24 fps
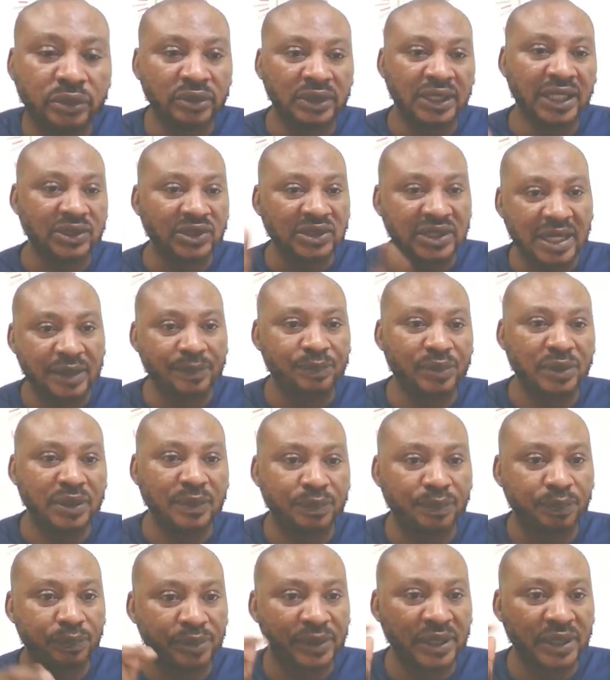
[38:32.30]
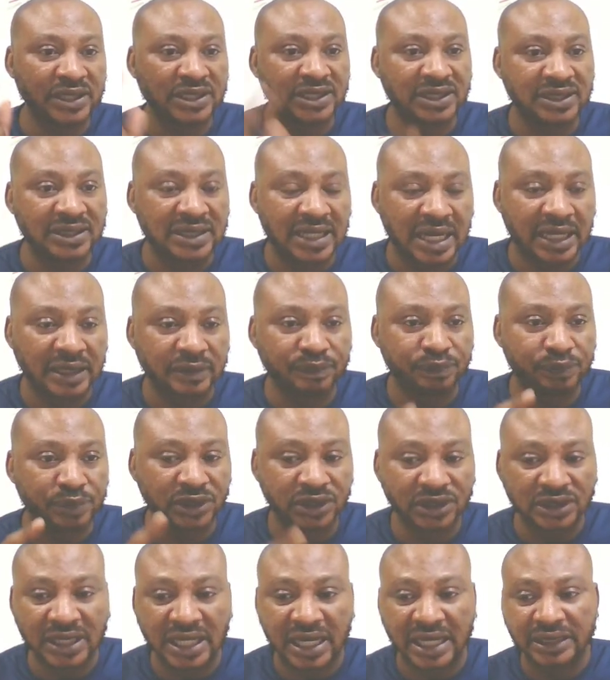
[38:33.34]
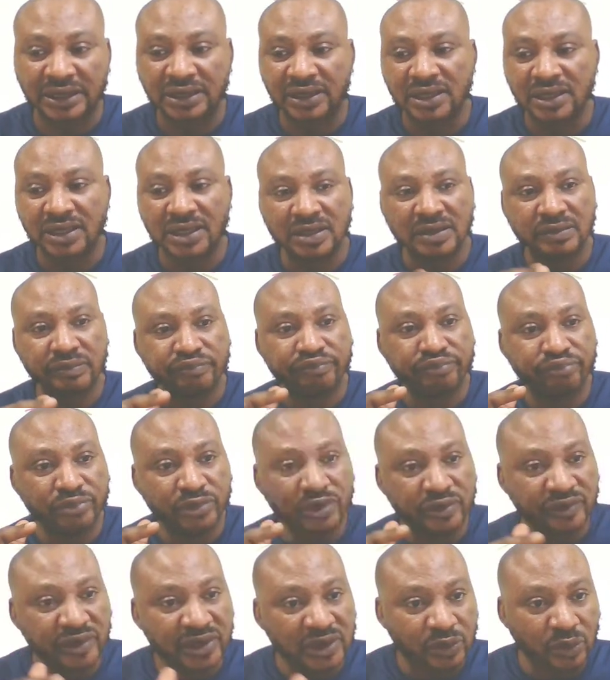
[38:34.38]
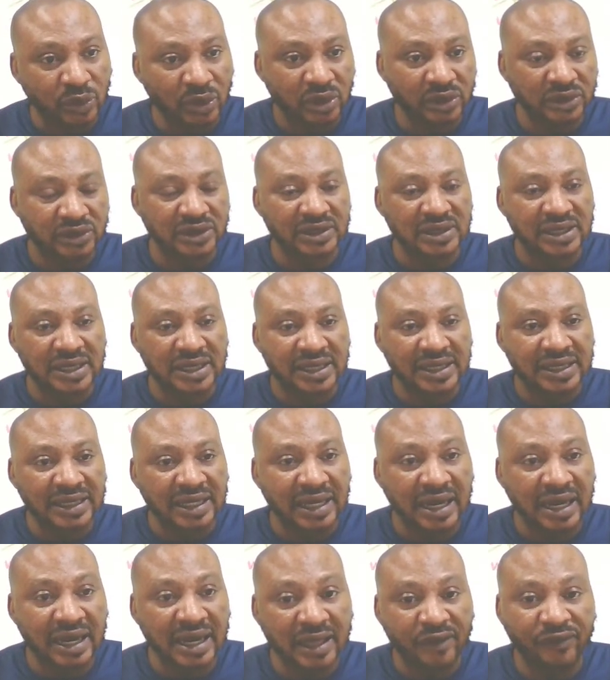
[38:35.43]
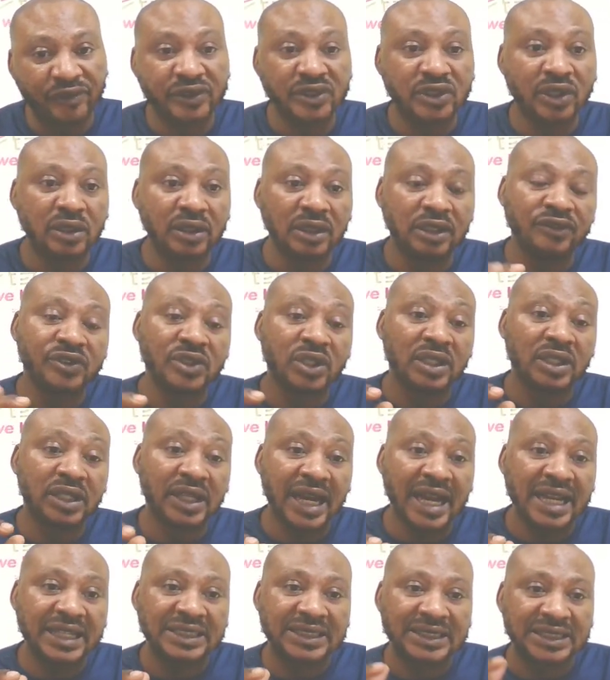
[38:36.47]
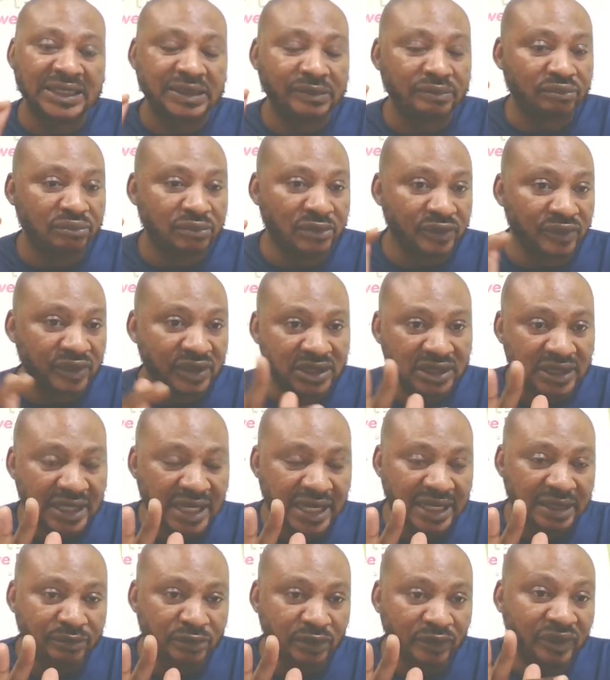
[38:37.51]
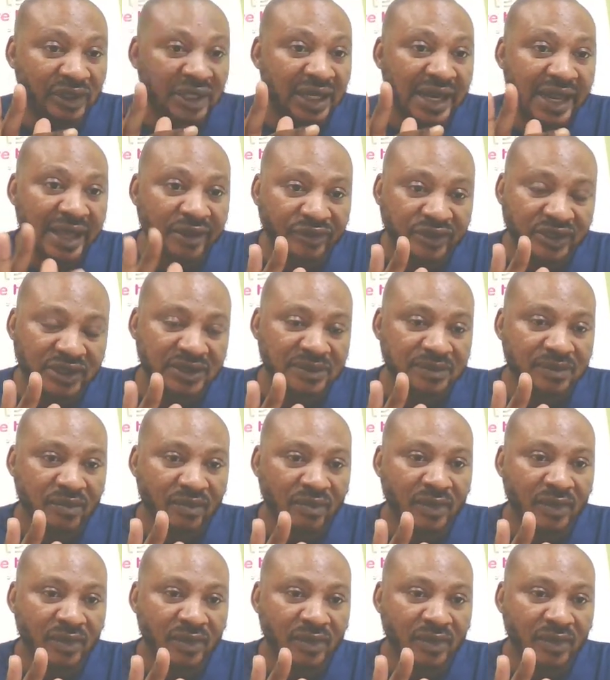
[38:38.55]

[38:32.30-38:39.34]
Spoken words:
get to that clip, press it down, push it down, move it towards. If it's on right, move it to right, move it left.